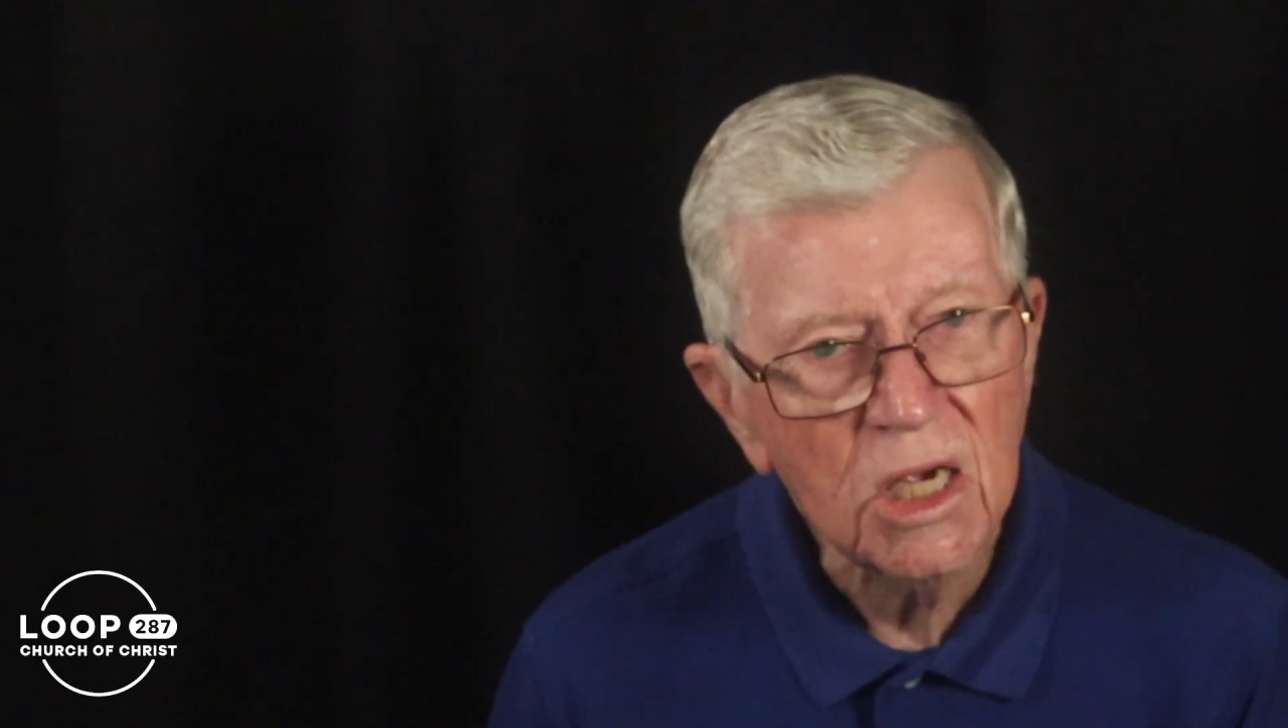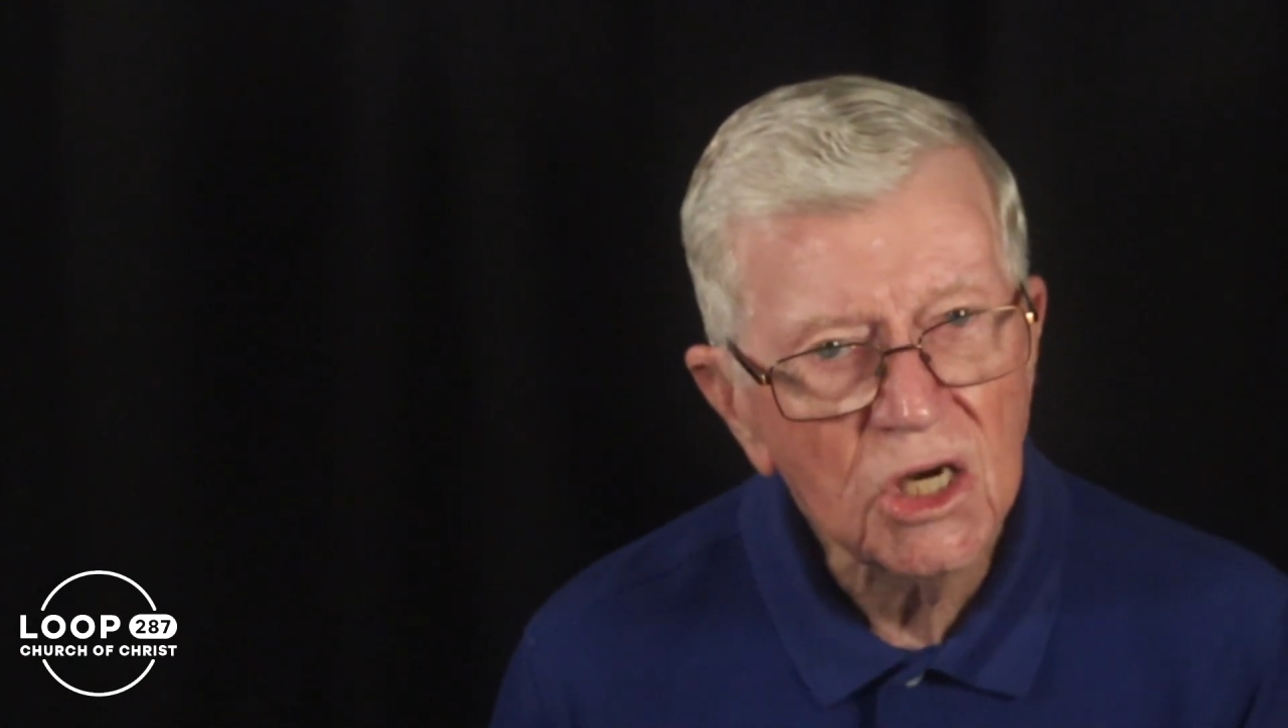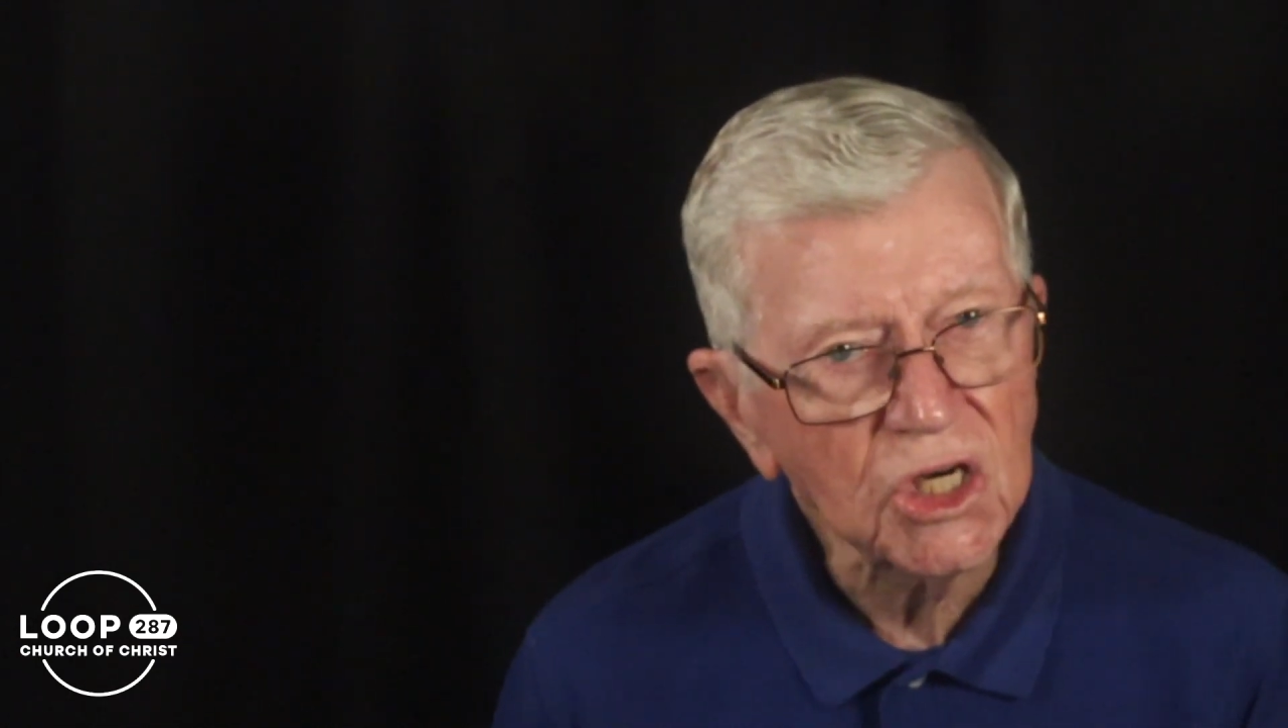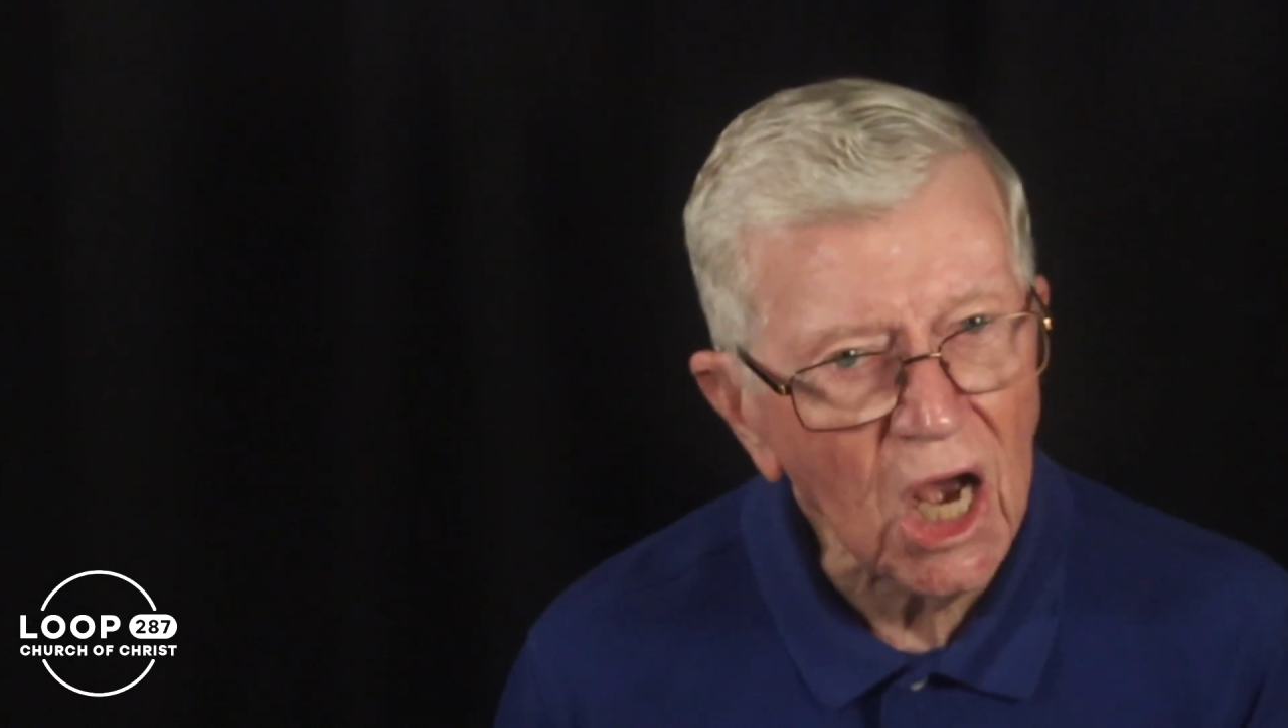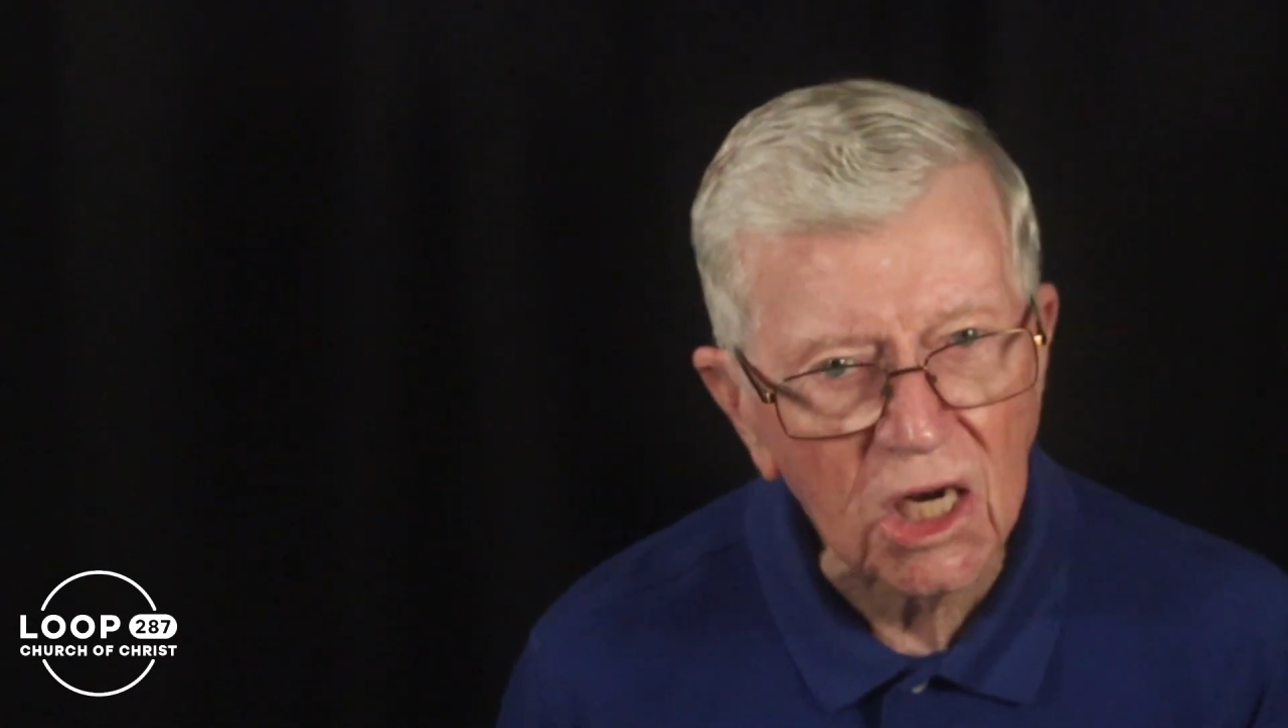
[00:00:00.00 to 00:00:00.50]

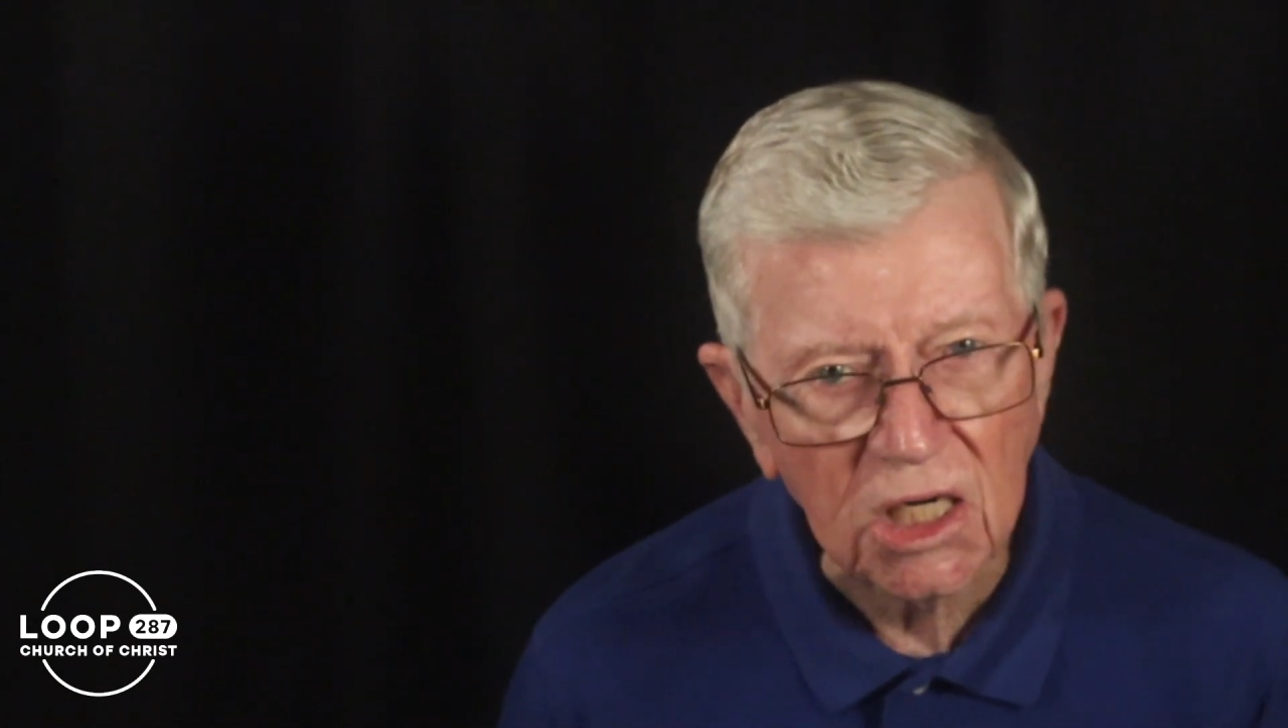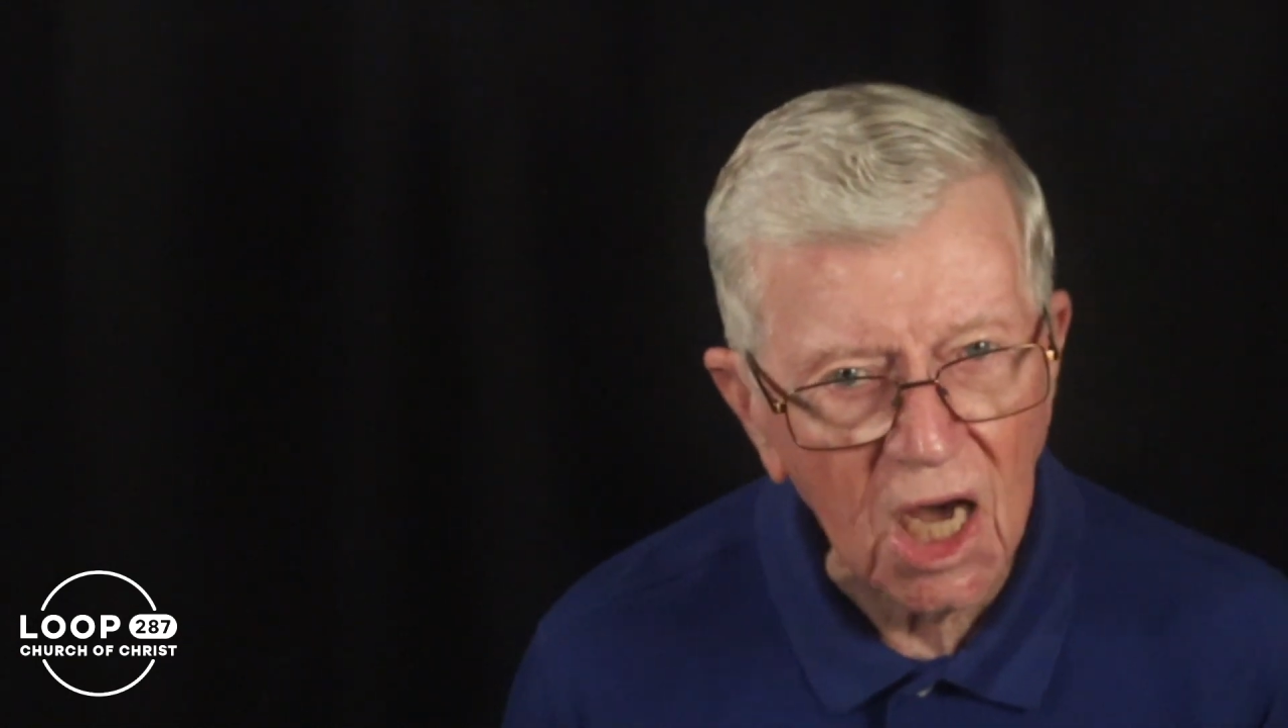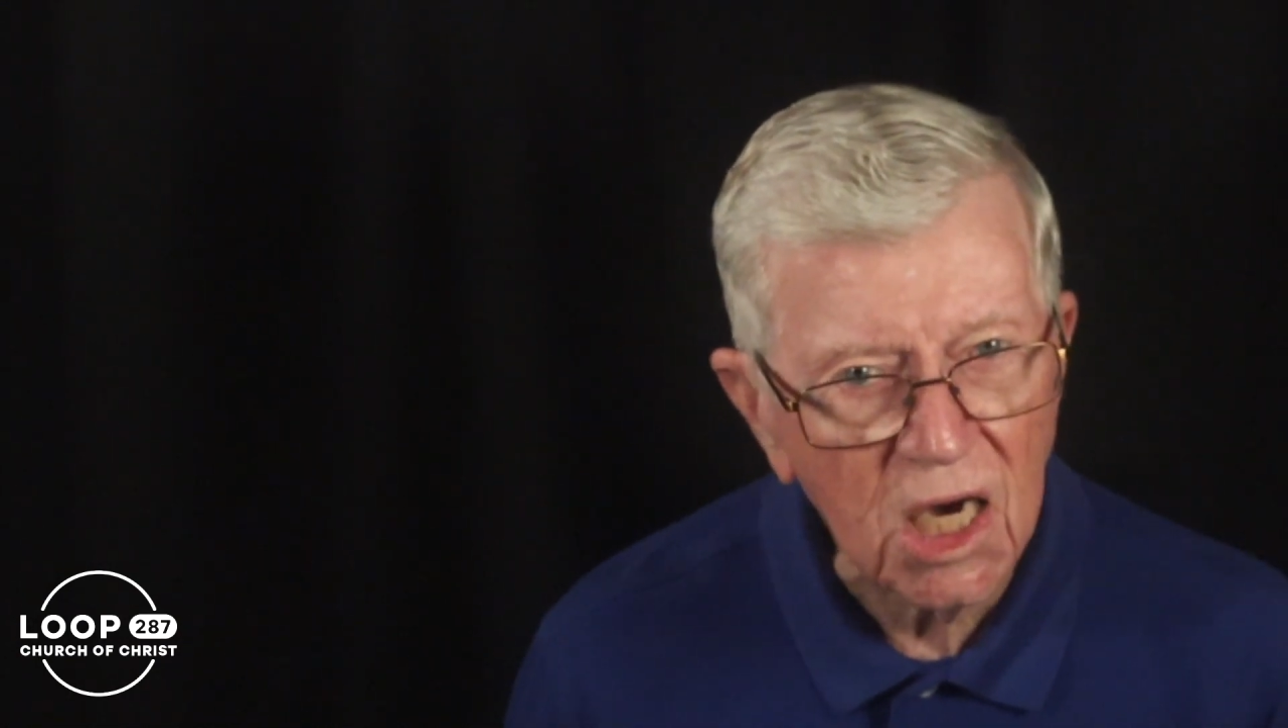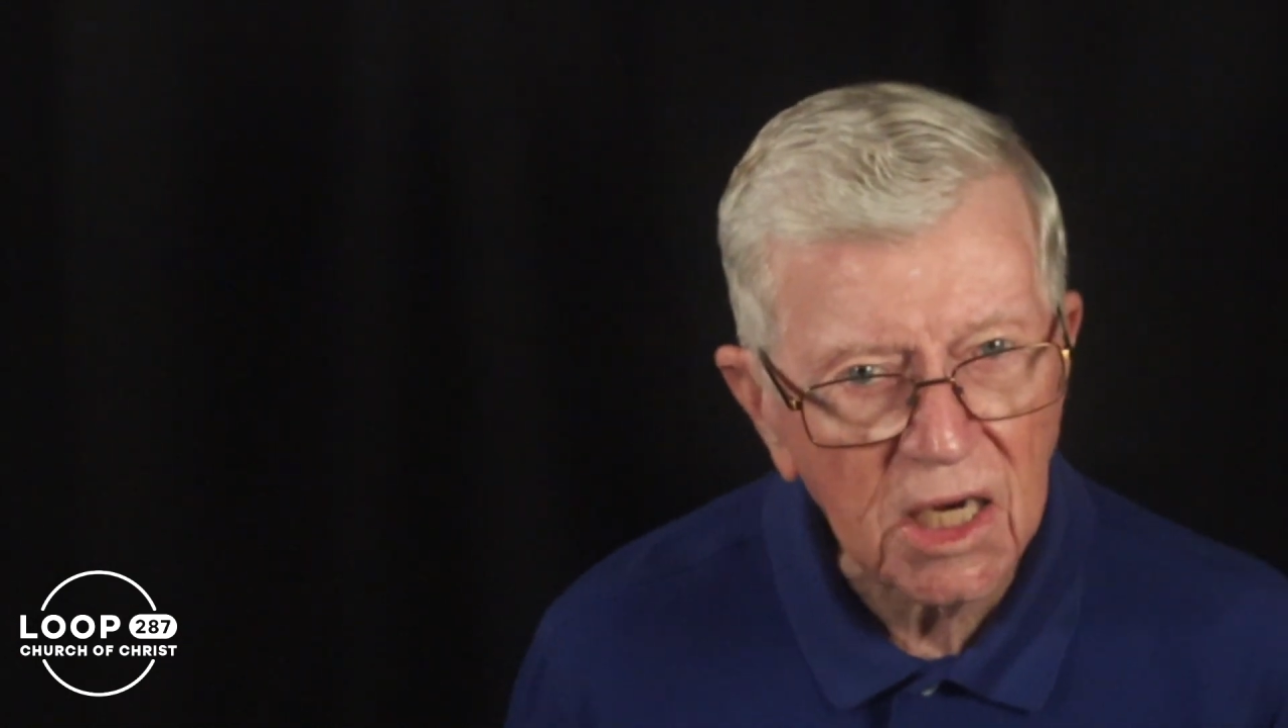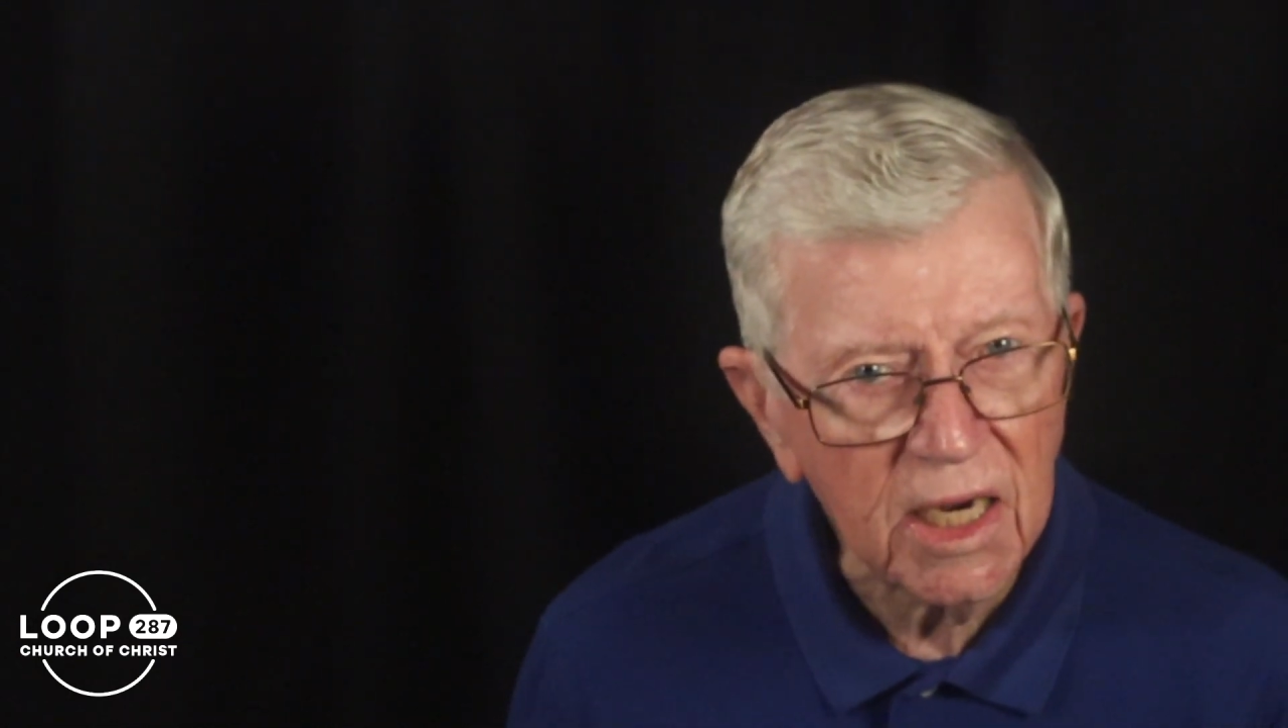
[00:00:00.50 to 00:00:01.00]
shall not